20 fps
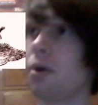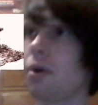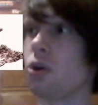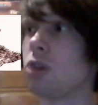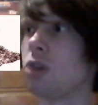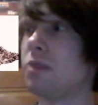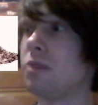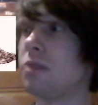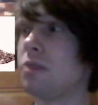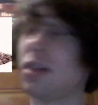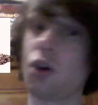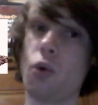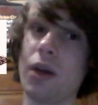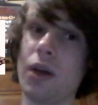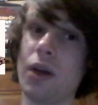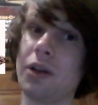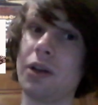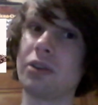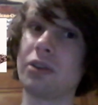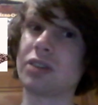could be the
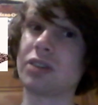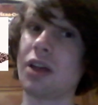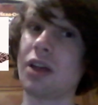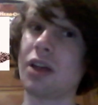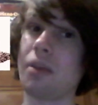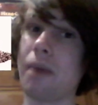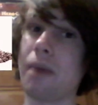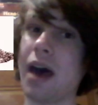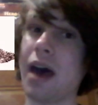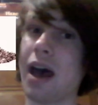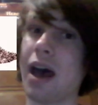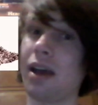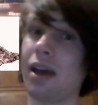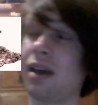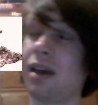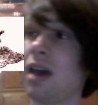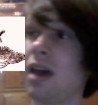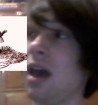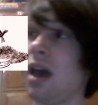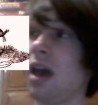quills on the back,
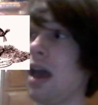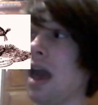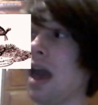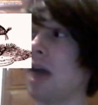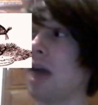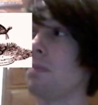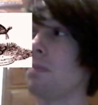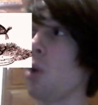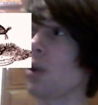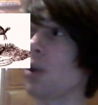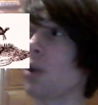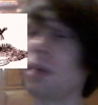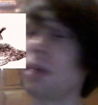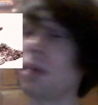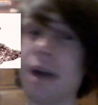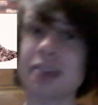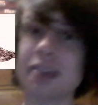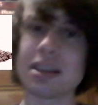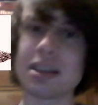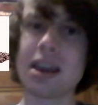and
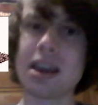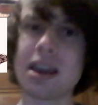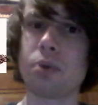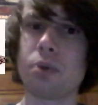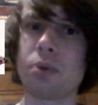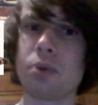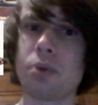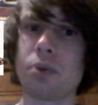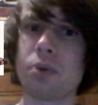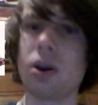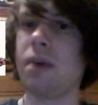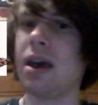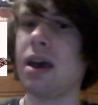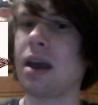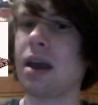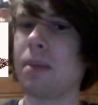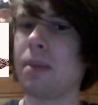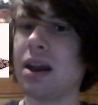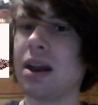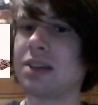porcupines can get pretty big.
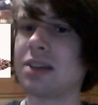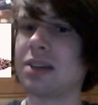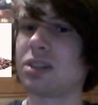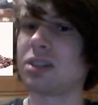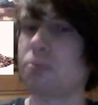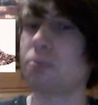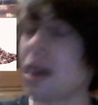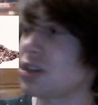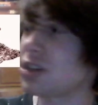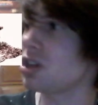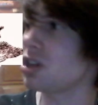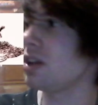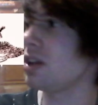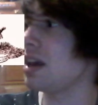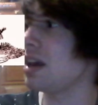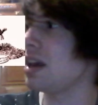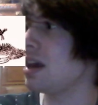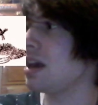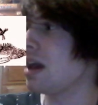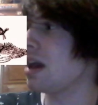I mean,
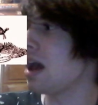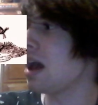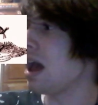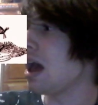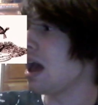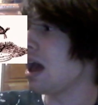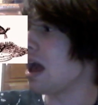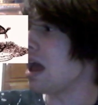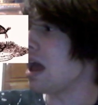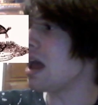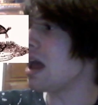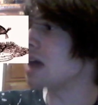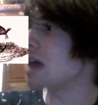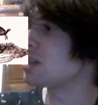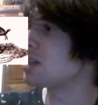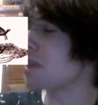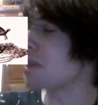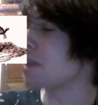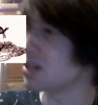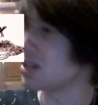especially
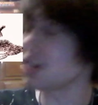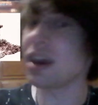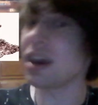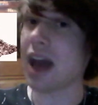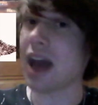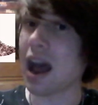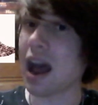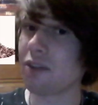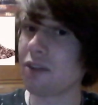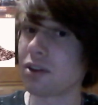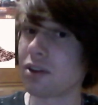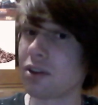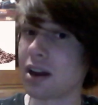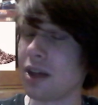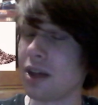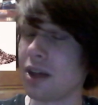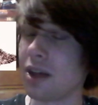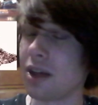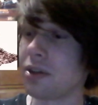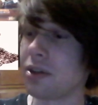especially in
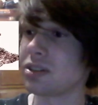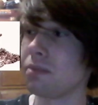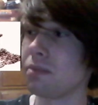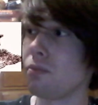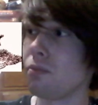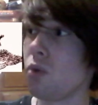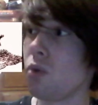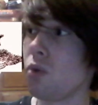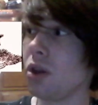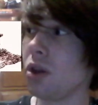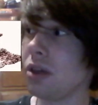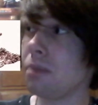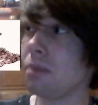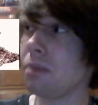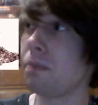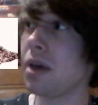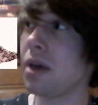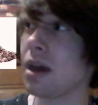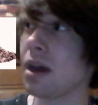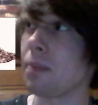Africa, there's some really
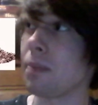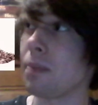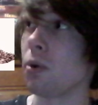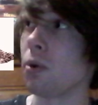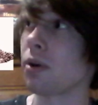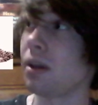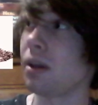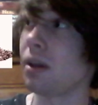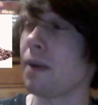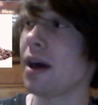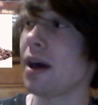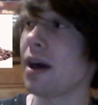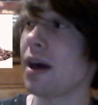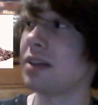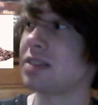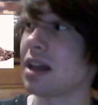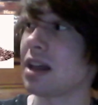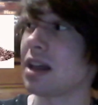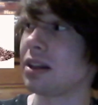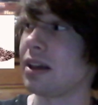big porcupines
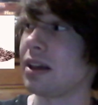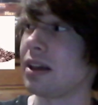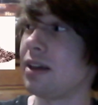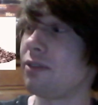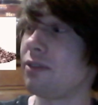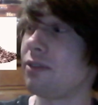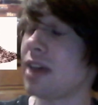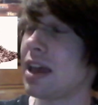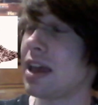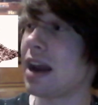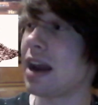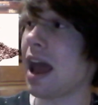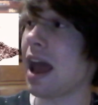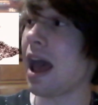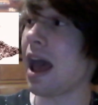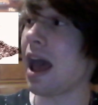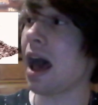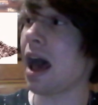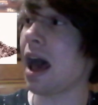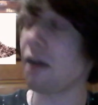that live in
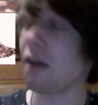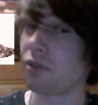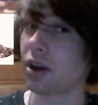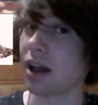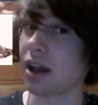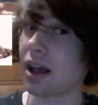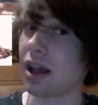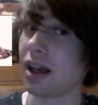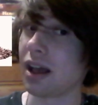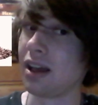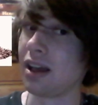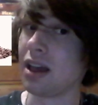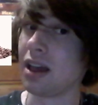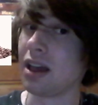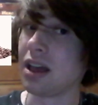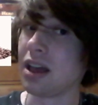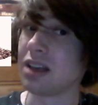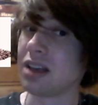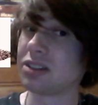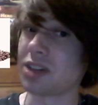Africa.
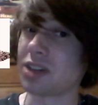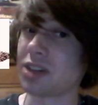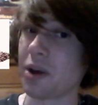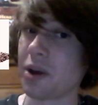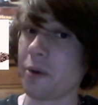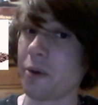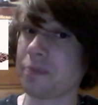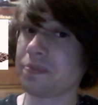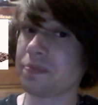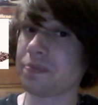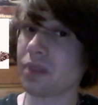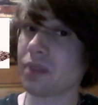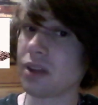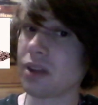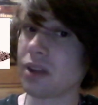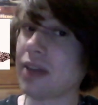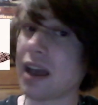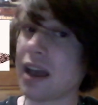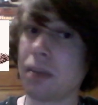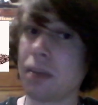So
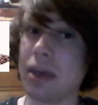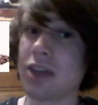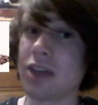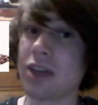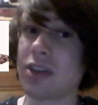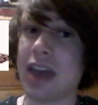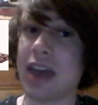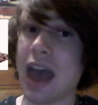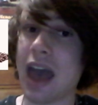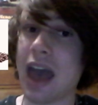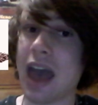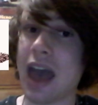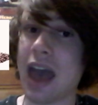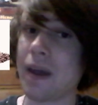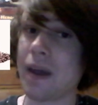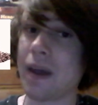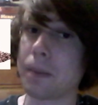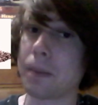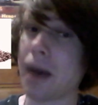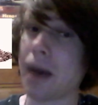that could be like the
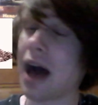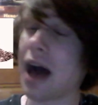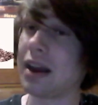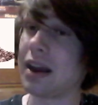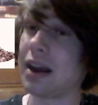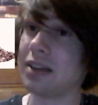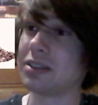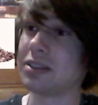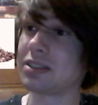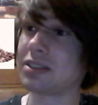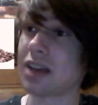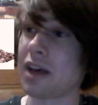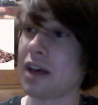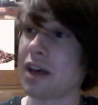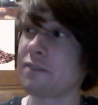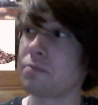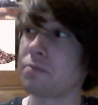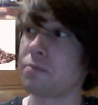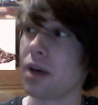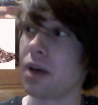cat-like body and stuff,
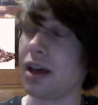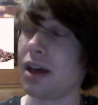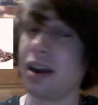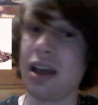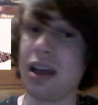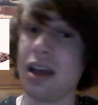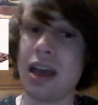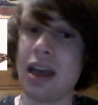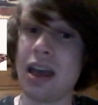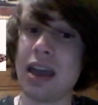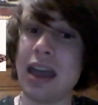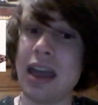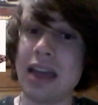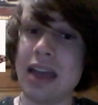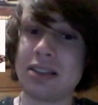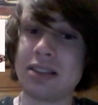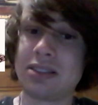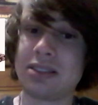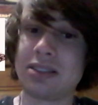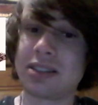but
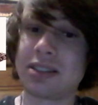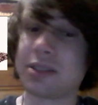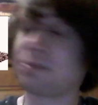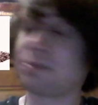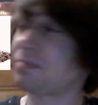it's